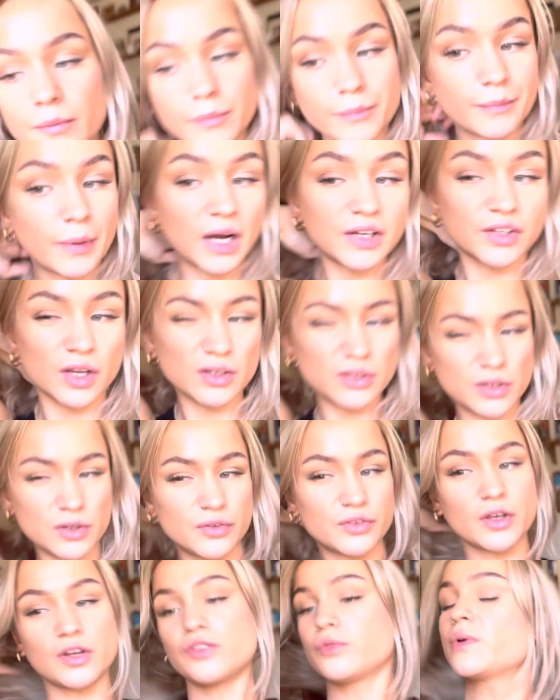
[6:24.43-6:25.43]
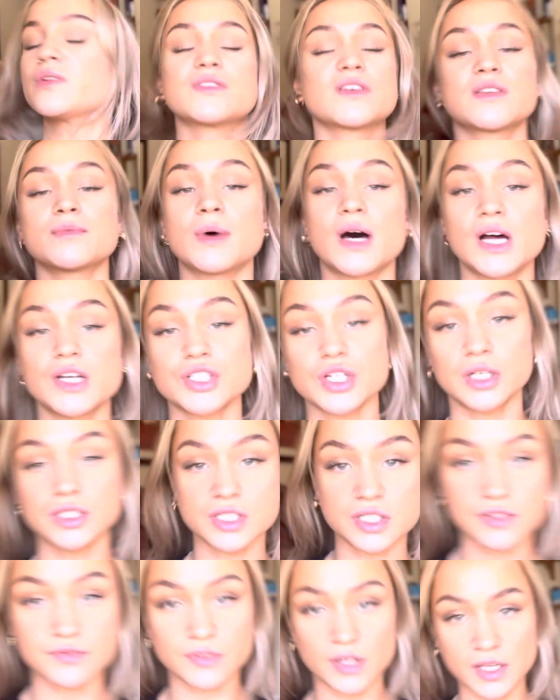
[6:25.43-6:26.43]
but I don't use those ones as much. I
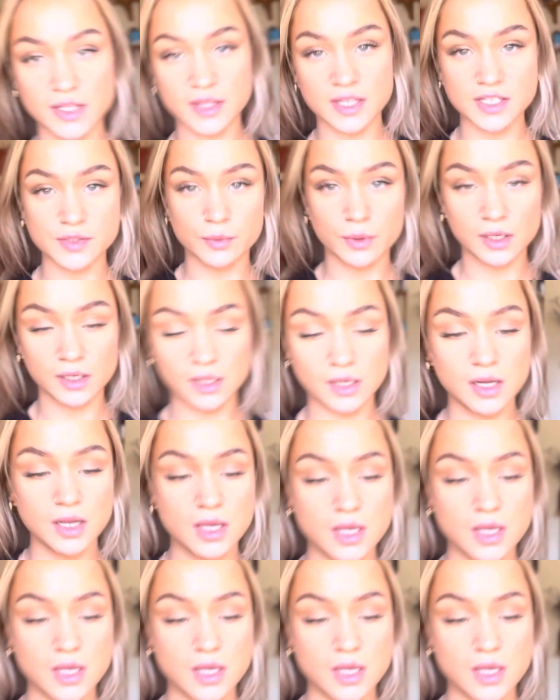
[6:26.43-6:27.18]
just find this one